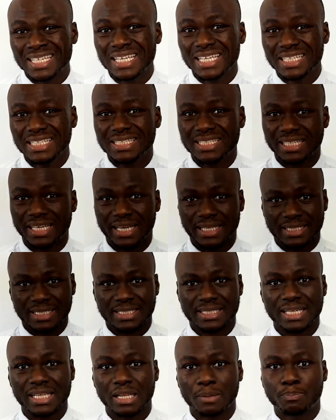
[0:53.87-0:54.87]
easier to
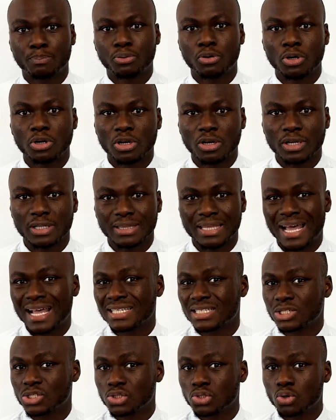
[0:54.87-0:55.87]
sell a product that has
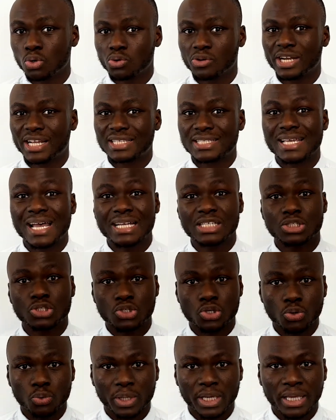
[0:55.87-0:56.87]
a story attached
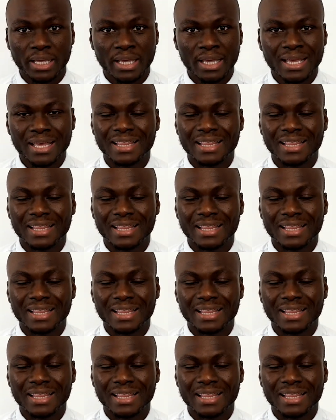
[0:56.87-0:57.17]
to it